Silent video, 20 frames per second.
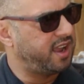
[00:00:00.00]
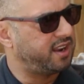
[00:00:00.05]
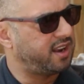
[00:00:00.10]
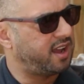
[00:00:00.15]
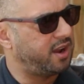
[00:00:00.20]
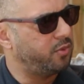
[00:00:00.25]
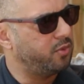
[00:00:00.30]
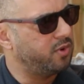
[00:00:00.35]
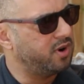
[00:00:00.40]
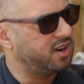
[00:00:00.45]
and
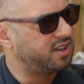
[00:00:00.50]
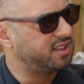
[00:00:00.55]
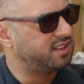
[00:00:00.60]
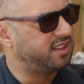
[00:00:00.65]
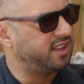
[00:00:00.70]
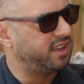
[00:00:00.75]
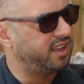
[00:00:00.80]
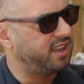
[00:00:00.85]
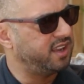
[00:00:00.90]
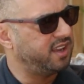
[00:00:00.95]
I worked
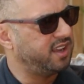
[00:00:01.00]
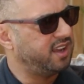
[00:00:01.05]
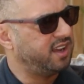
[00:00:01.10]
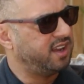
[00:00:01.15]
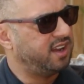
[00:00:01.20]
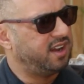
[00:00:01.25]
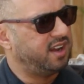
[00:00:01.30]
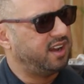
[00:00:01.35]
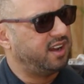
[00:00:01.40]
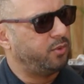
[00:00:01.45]
there
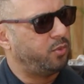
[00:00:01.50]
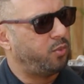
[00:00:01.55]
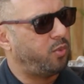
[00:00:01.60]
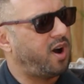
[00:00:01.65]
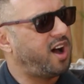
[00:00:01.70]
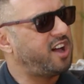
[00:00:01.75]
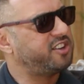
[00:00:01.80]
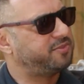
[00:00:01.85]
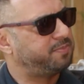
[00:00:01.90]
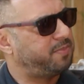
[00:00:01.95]

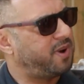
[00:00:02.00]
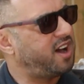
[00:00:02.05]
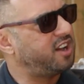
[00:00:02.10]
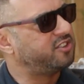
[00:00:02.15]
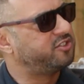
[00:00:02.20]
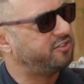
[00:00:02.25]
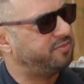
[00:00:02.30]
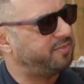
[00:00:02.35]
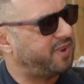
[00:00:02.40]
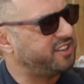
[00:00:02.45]
was
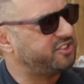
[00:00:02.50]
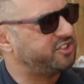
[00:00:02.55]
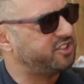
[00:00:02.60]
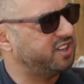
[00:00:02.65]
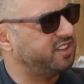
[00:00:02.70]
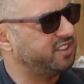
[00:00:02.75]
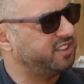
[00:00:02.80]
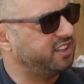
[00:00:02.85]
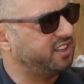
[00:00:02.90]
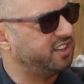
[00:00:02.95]
part of my
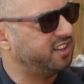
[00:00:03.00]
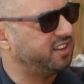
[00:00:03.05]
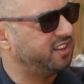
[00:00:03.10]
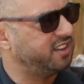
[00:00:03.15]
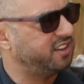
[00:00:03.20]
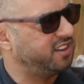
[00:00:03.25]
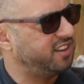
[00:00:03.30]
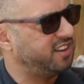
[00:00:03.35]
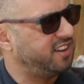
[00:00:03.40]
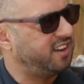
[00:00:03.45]
journey
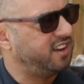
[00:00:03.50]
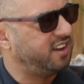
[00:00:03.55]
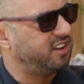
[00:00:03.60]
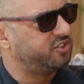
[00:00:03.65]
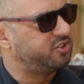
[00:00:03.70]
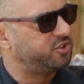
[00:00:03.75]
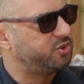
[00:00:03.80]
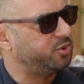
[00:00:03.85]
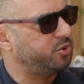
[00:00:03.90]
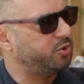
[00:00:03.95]

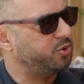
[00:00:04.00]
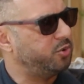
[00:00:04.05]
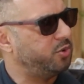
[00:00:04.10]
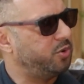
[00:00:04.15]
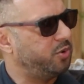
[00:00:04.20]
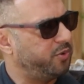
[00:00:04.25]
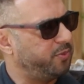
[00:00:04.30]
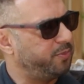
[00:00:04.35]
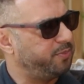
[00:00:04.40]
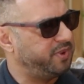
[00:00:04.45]
to
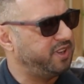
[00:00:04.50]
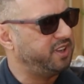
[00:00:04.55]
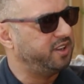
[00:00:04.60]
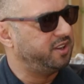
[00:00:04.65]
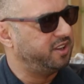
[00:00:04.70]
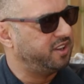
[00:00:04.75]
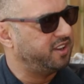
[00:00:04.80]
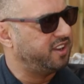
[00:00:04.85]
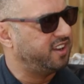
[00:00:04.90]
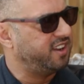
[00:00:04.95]

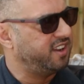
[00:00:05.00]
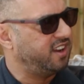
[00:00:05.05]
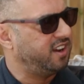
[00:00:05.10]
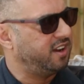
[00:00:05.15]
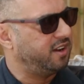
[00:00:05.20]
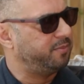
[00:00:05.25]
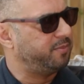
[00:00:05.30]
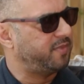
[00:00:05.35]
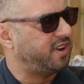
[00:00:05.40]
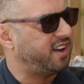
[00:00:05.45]
be
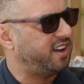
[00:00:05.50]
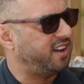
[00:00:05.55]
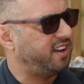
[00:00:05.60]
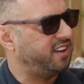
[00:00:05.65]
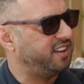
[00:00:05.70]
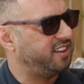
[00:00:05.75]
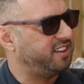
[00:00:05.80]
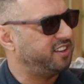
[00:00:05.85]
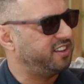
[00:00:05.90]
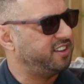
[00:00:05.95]

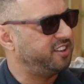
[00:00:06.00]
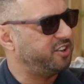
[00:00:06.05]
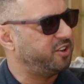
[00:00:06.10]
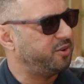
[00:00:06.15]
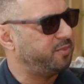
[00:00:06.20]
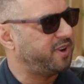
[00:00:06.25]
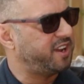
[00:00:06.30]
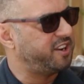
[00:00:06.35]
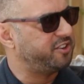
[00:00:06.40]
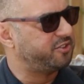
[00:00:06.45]
my
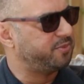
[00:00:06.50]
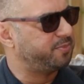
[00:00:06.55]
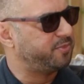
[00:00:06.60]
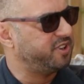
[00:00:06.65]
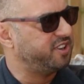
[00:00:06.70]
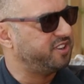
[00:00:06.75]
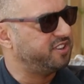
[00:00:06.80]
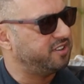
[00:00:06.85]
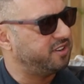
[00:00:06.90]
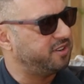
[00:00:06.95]

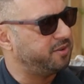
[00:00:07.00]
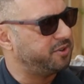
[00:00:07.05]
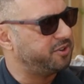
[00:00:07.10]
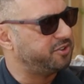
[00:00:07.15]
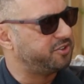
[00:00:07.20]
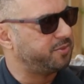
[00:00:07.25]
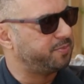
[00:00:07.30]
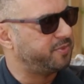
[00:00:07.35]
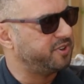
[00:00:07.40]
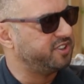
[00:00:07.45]

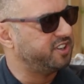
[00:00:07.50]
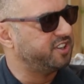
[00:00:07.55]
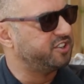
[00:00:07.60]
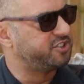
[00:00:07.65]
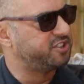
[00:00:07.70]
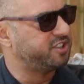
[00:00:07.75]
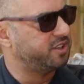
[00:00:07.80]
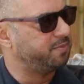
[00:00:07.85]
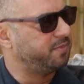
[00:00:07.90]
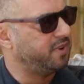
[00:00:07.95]

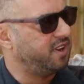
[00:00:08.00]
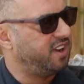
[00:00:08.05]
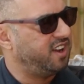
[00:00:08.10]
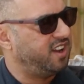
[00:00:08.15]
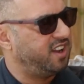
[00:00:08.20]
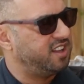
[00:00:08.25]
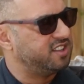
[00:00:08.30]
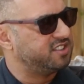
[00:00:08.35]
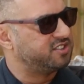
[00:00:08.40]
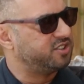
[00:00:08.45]
entrepreneurship.
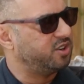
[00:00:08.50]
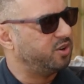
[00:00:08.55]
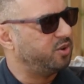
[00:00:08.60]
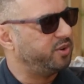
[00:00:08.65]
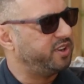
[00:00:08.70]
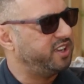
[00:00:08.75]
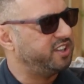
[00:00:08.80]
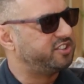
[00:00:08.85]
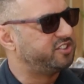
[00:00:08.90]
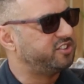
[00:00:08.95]

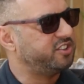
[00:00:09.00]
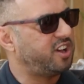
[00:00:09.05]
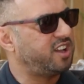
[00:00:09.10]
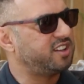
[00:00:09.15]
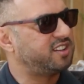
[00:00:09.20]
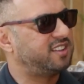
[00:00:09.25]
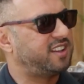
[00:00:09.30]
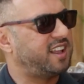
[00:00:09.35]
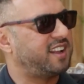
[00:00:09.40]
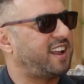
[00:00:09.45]
So it's
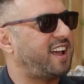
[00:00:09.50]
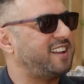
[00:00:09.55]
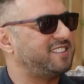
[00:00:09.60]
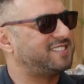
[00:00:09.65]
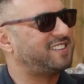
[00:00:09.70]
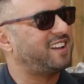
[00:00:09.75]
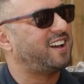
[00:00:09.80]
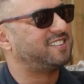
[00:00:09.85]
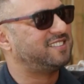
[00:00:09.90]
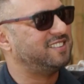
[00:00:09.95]
not that I
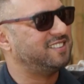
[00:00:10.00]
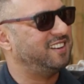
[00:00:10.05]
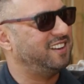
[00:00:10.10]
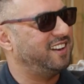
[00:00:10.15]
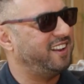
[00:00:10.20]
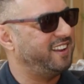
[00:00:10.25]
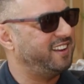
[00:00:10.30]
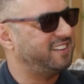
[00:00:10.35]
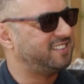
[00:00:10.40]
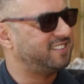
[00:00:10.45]
started
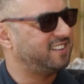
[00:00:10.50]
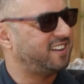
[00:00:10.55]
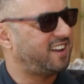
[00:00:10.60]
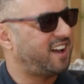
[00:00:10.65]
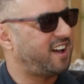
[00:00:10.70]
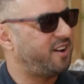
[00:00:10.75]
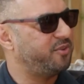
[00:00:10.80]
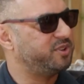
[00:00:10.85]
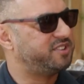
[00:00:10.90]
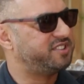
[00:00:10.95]
late.
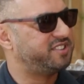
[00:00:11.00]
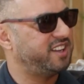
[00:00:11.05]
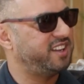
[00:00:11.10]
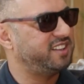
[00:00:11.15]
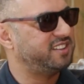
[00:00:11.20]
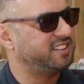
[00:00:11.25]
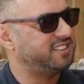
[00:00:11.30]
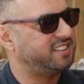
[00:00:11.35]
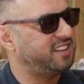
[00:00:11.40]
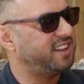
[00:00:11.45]
I would say
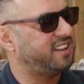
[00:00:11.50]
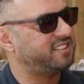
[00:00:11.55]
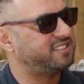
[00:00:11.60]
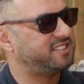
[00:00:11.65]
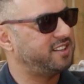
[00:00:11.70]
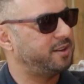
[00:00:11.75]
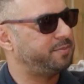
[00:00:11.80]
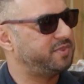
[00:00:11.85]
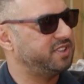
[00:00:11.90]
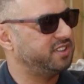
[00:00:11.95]
the day I
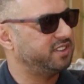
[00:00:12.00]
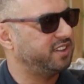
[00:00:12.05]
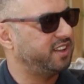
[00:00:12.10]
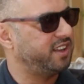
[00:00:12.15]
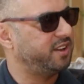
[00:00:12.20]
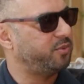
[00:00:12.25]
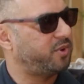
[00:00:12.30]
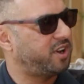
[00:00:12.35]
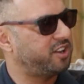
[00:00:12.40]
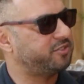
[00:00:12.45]
stepped in
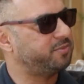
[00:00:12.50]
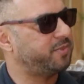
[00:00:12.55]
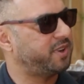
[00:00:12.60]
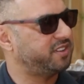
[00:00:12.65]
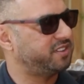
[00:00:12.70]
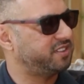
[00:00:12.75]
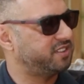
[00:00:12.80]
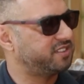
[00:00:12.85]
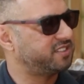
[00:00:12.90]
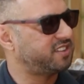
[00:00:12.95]
there was my
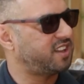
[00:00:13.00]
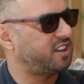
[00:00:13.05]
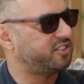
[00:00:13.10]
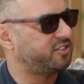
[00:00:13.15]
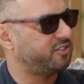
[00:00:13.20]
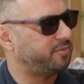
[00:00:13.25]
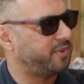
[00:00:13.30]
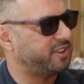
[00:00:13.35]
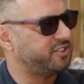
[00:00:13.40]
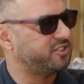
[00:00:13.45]
start
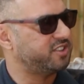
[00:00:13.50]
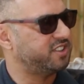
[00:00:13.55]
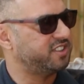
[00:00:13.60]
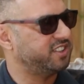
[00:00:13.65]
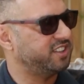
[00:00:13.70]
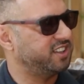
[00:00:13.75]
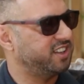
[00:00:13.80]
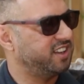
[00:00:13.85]
of my journey.